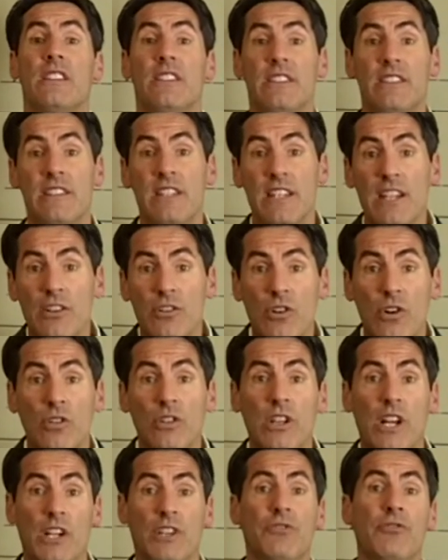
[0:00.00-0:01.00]
0
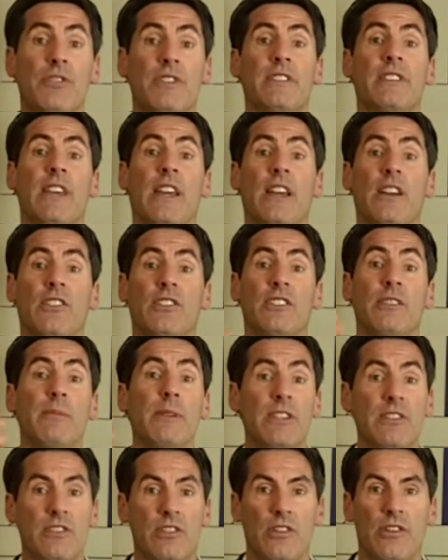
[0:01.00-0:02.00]
luxury sales to
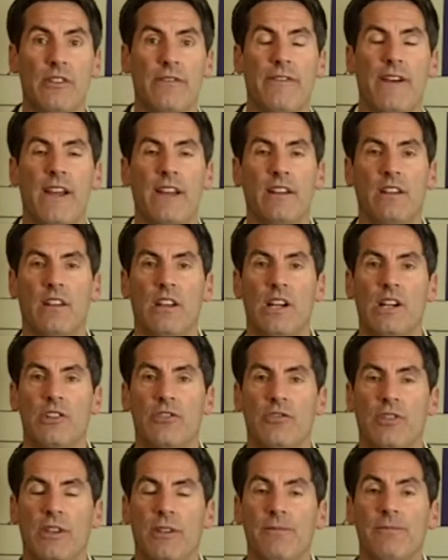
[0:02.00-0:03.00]
be certified in
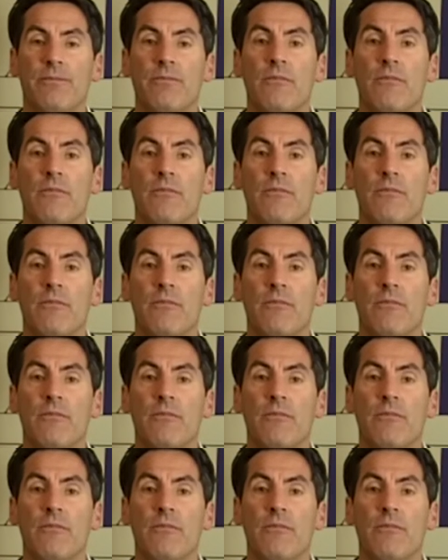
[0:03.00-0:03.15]
luxury.